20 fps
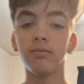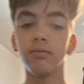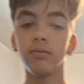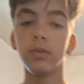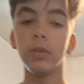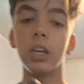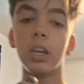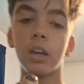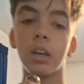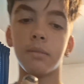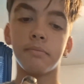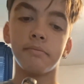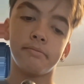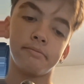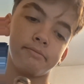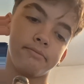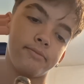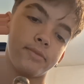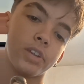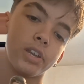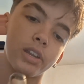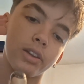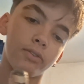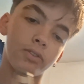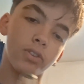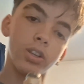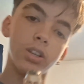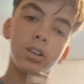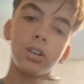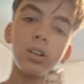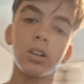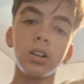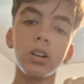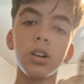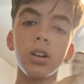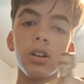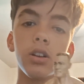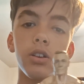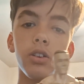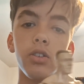Yeah, I definitely need a
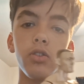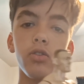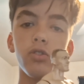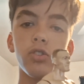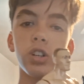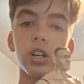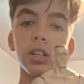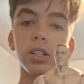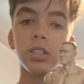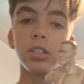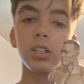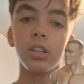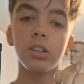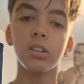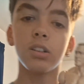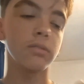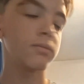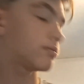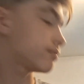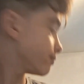new John Cena.